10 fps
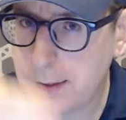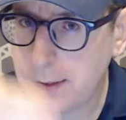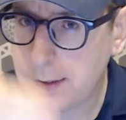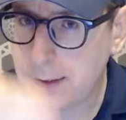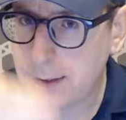
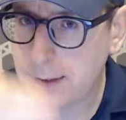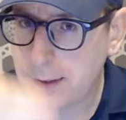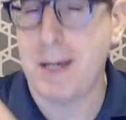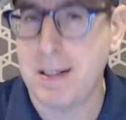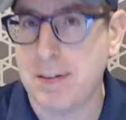I guess
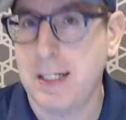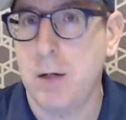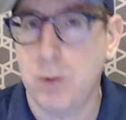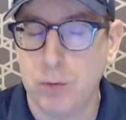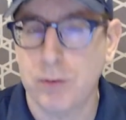space it
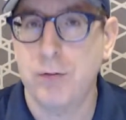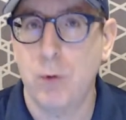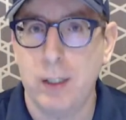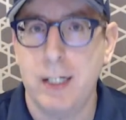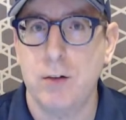out over
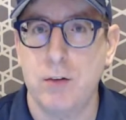4 years.